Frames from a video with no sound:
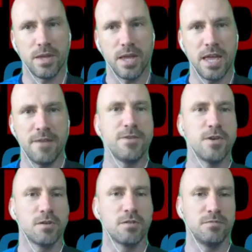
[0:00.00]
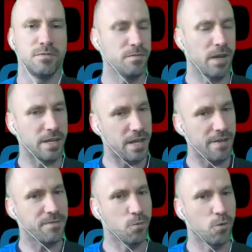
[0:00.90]
if you're like,
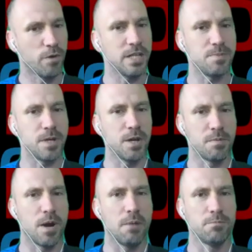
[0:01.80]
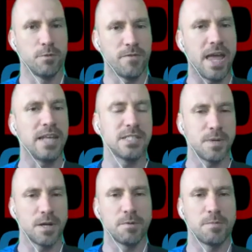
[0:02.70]
if the warnings become a problem or if exits
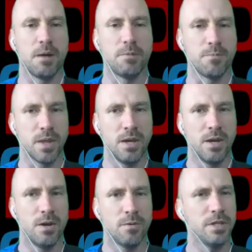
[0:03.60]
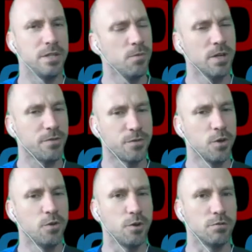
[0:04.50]
become a problem, you don't want to
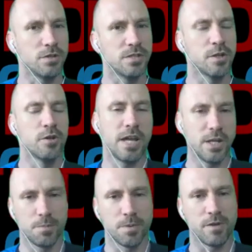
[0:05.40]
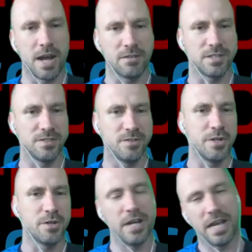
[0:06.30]
throw those because you're going to end up on the ground or
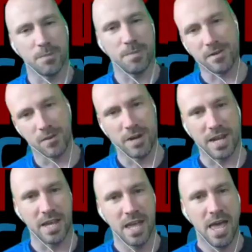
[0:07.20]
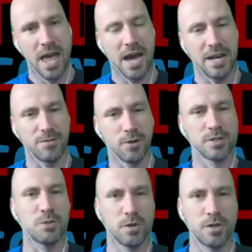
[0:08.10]
you're going to end up out of the ring. And if
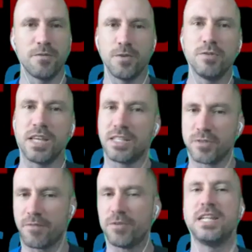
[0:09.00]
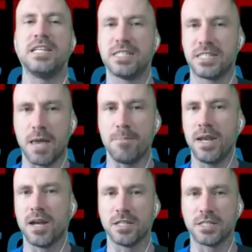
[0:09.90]
those are one of the few things the referee needs to step
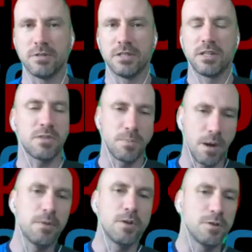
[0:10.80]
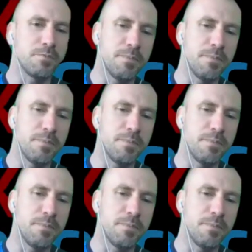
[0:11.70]
in on and say, well, they're, they're probably going to be a